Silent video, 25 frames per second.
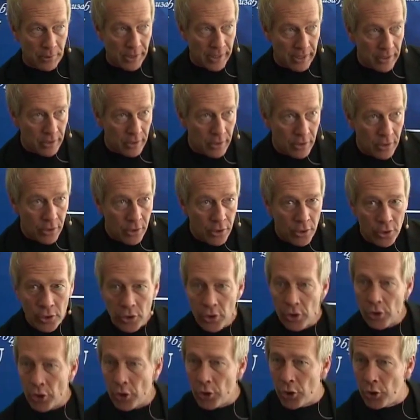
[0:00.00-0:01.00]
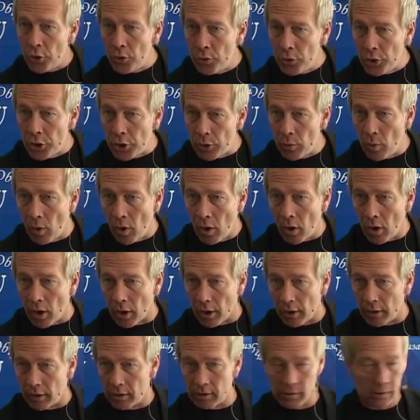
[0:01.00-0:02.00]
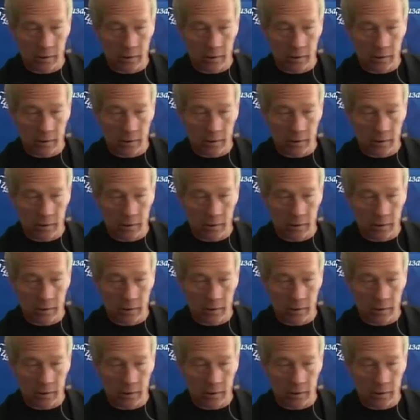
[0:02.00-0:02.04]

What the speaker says: But who you are.